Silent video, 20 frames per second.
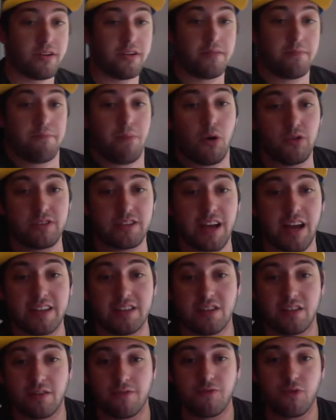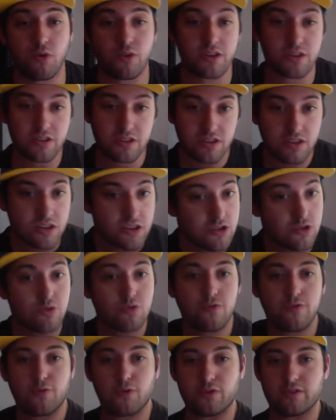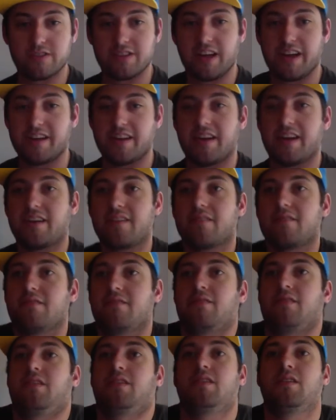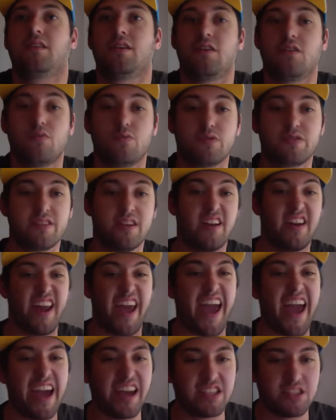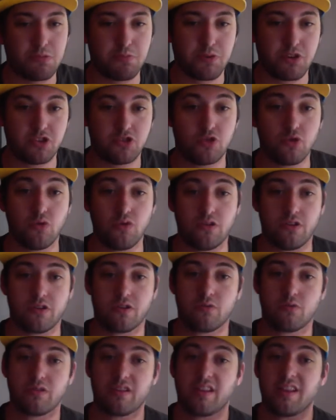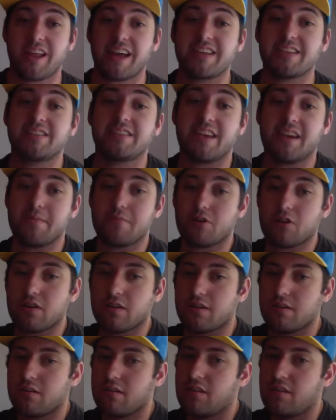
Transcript: in both sides of the Force, could use Force lightning, was an expert dueler with a lightsaber.